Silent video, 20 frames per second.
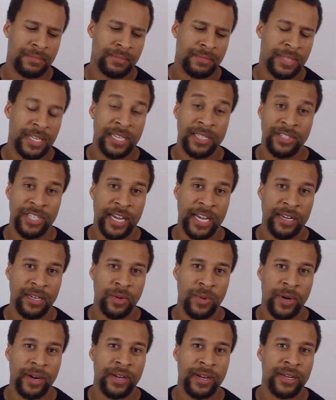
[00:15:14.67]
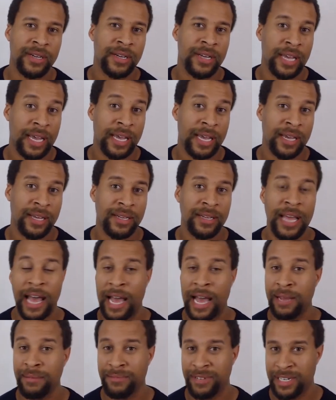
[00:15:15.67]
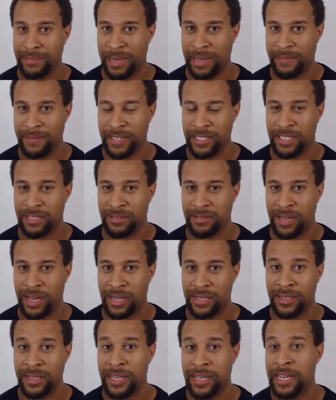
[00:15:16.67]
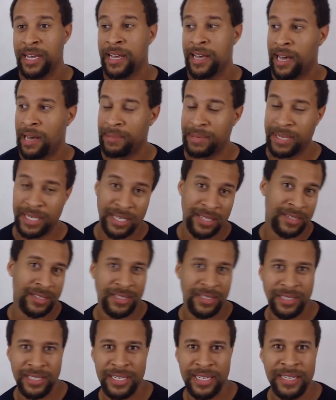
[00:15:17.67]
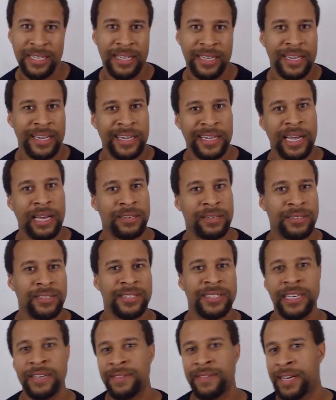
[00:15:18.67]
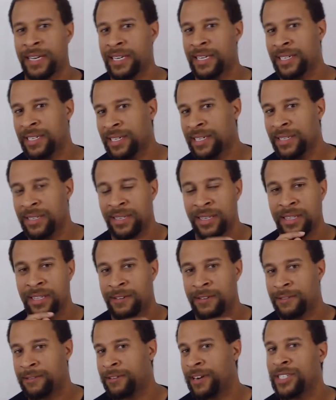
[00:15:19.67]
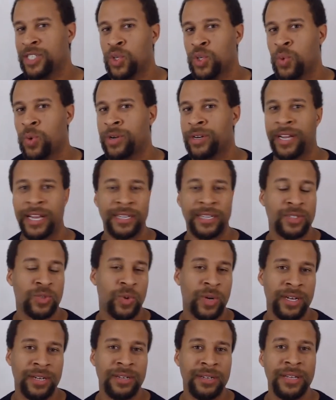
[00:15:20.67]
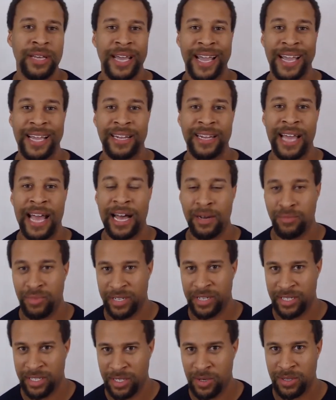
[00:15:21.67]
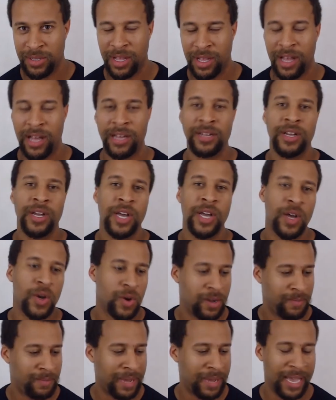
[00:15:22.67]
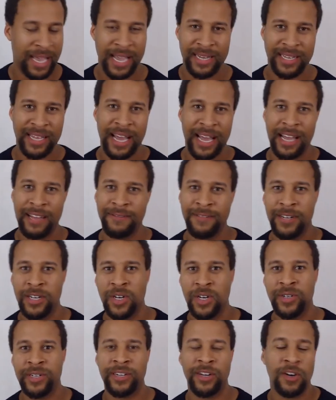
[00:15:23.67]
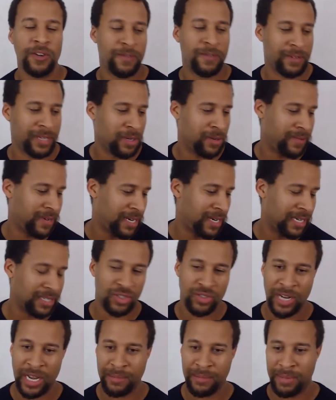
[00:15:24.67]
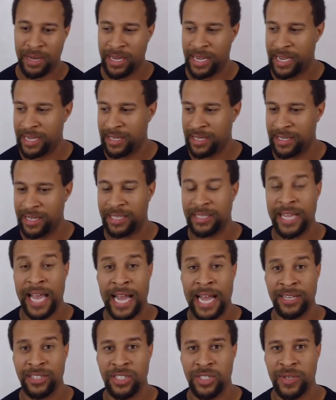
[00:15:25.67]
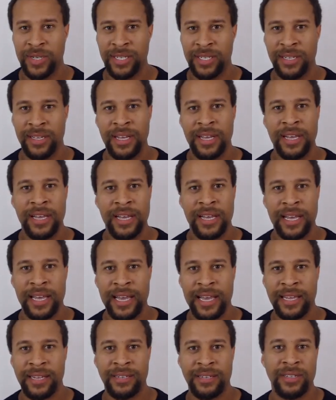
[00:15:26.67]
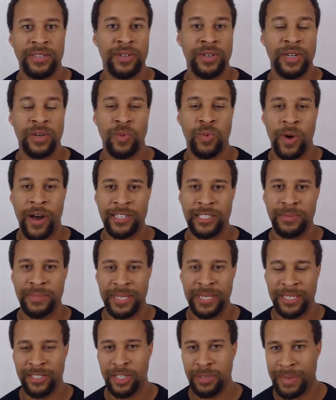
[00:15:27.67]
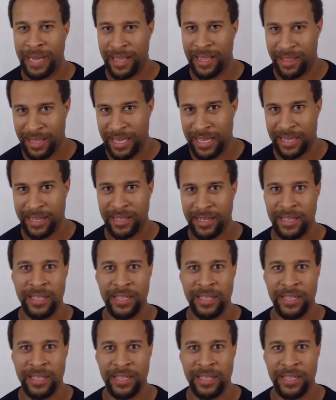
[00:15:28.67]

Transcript: in January, and I'm bringing my fishing rod I'm going to hit the sea, and I'll see if I can hit the fresh water as well, and I'll bring you along with my handy iPhone, and hopefully with a nice tripod I can get attached to it, and you can watch me do my thing